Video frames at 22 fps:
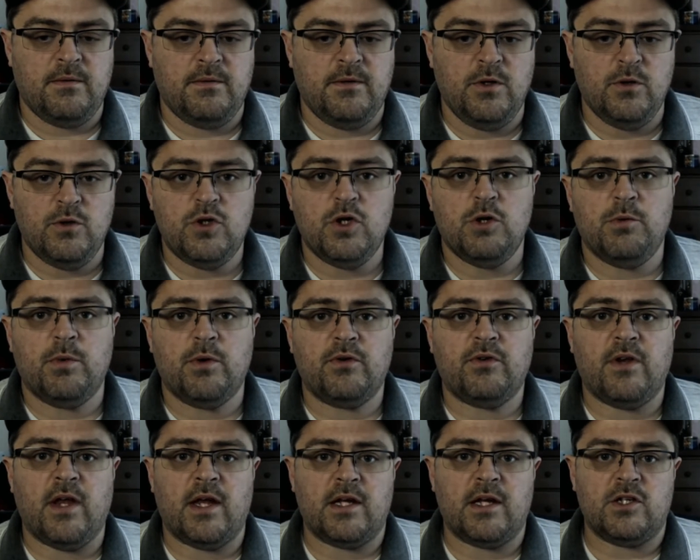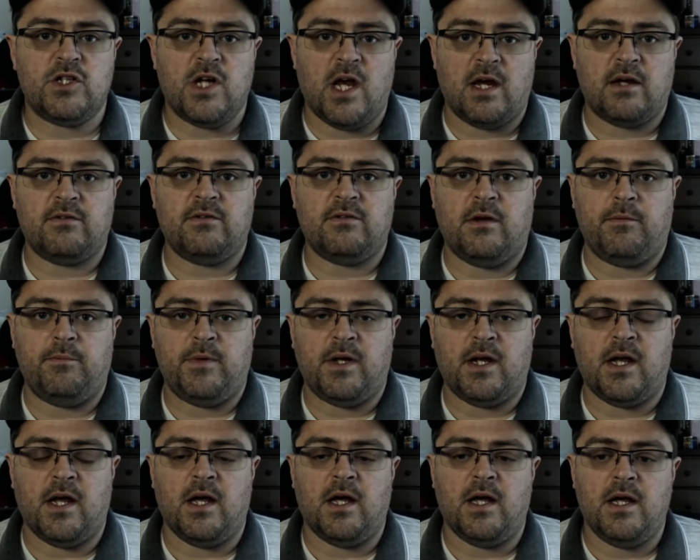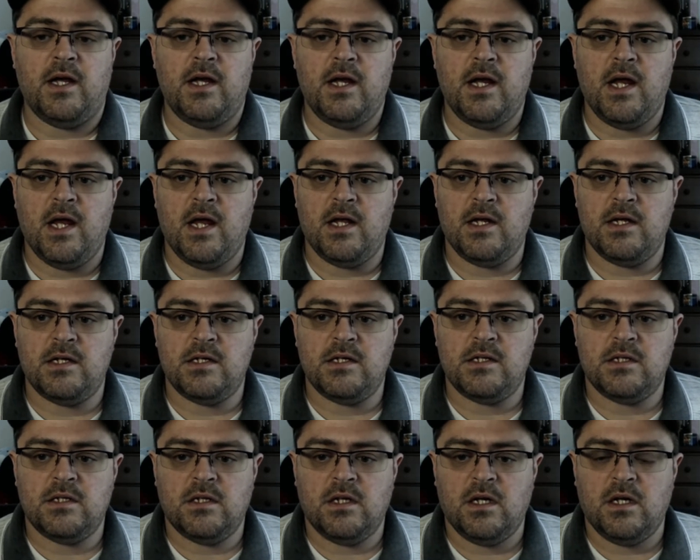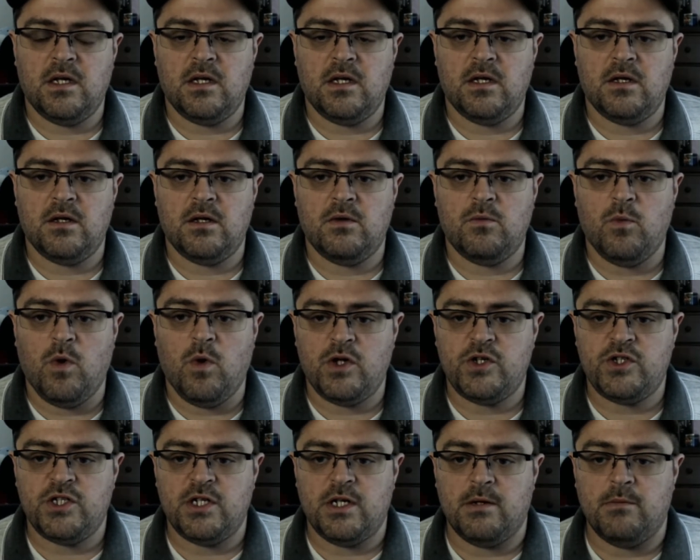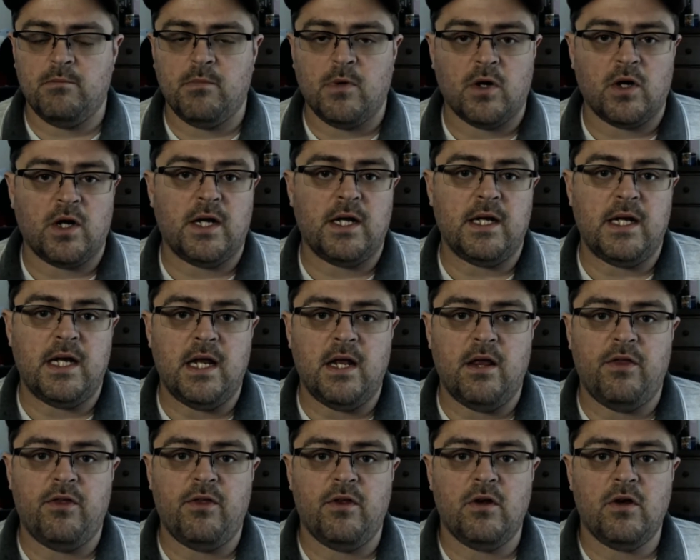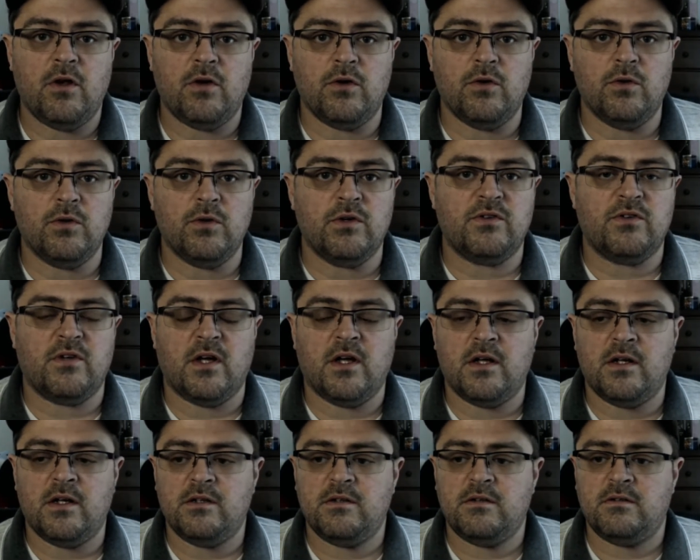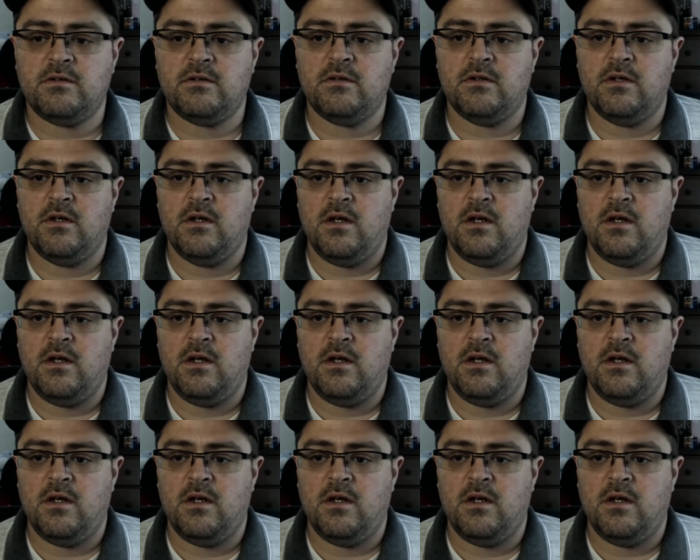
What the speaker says: YouTubers like Jacksepticeye and watching Mark and Ethan on Unus Annus,